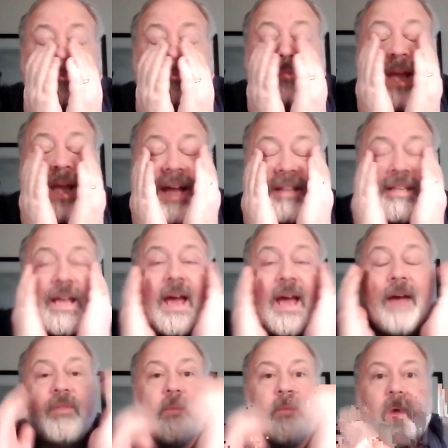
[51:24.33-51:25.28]
we had to
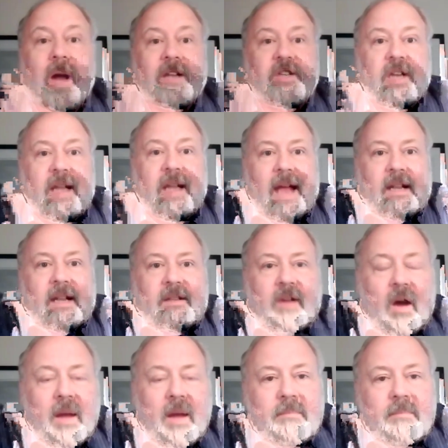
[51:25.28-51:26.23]
have them watch it ahead of
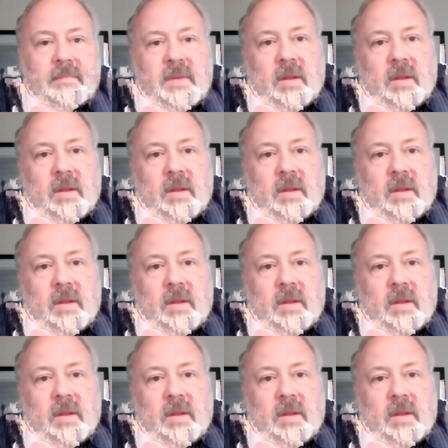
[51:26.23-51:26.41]
time.